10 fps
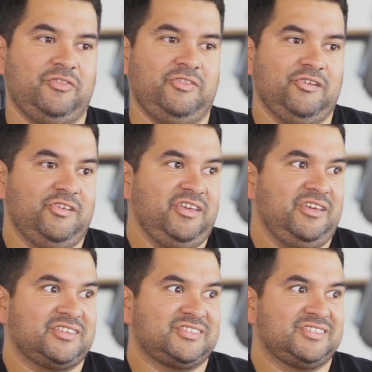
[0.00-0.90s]
they're
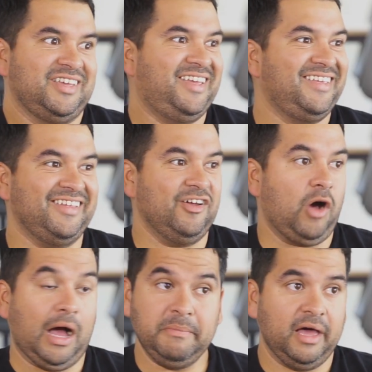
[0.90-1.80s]
dicks, you
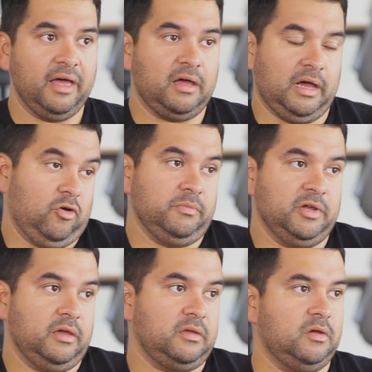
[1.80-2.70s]
know? I'm not, I hope
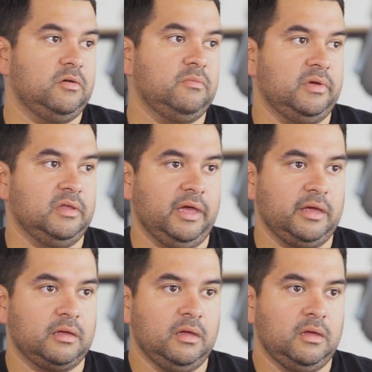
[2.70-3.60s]
not, you know, but
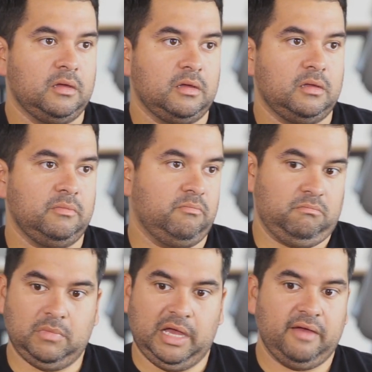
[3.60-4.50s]
like,
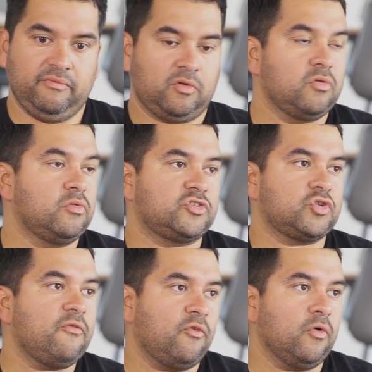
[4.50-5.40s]
I have the crew to
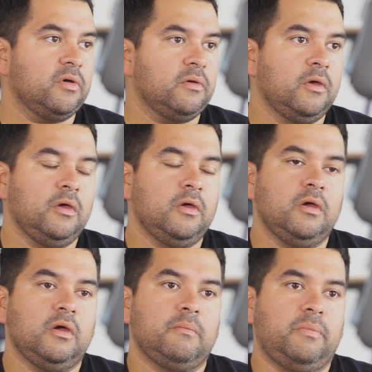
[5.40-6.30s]
show for it.
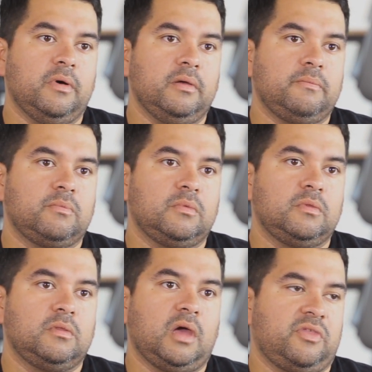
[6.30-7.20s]
But
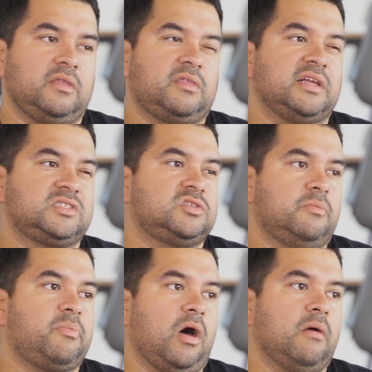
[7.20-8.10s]
I think that's
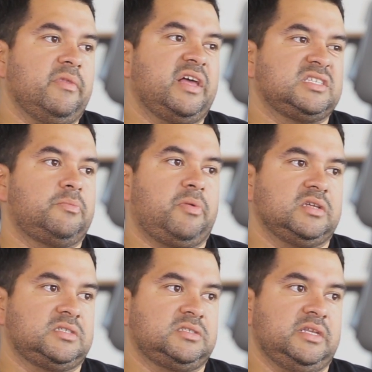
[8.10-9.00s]
the problem, and that's the
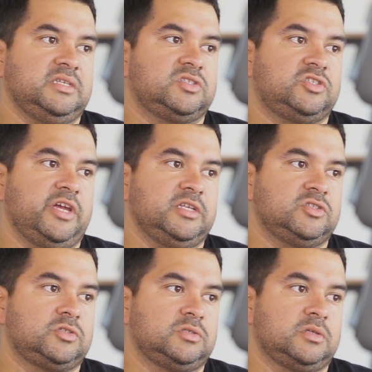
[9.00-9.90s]
process that needs to
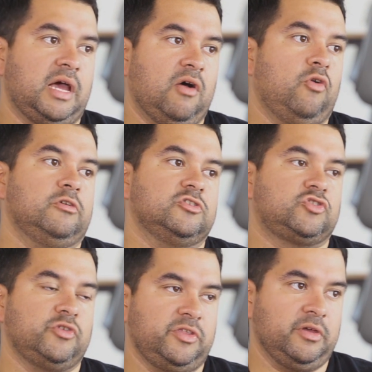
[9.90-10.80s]
change, how
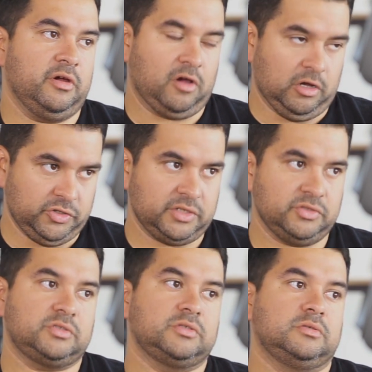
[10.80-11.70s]
owners treat their
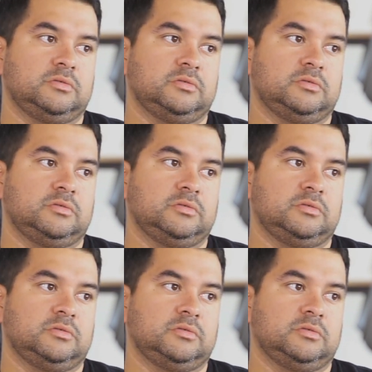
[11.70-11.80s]
contractors.